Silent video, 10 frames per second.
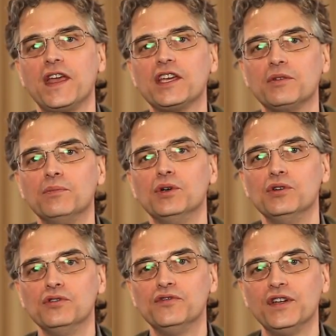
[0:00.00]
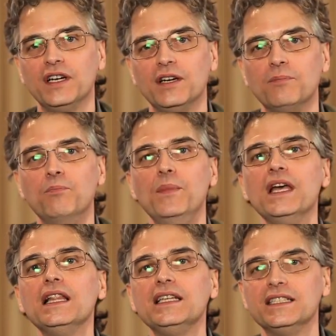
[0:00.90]
they can move
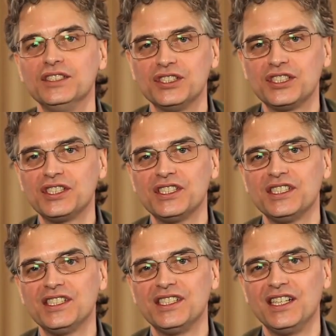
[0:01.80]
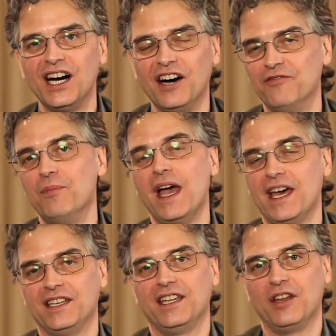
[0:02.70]
millions of
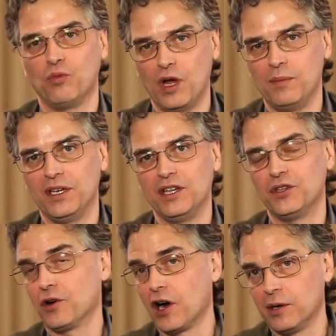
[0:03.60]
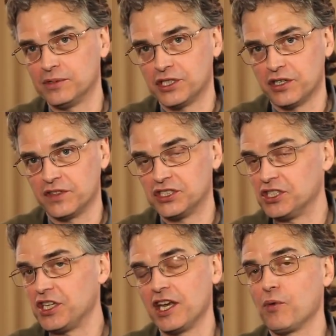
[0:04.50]
men and women in their armed
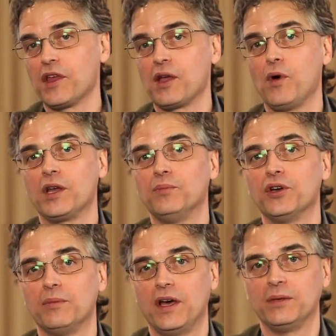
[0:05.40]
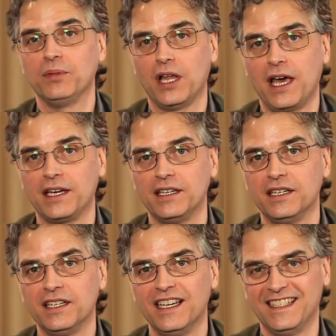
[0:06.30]
services anywhere they want to put them on the planet.
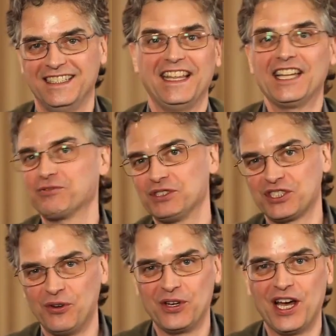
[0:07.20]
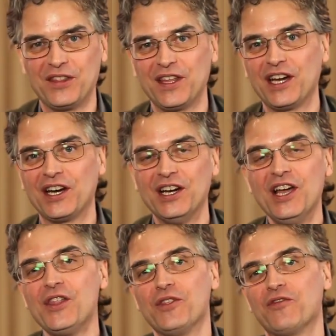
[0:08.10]
That's what's going on there.
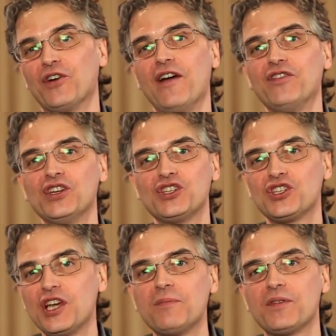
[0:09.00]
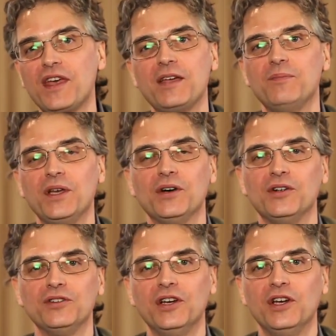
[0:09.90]
For every ship they
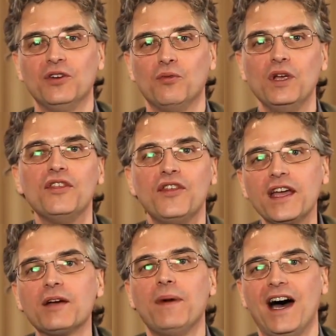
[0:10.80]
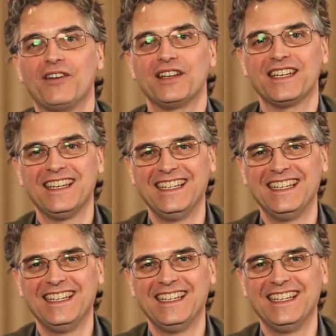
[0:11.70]
build, we think about it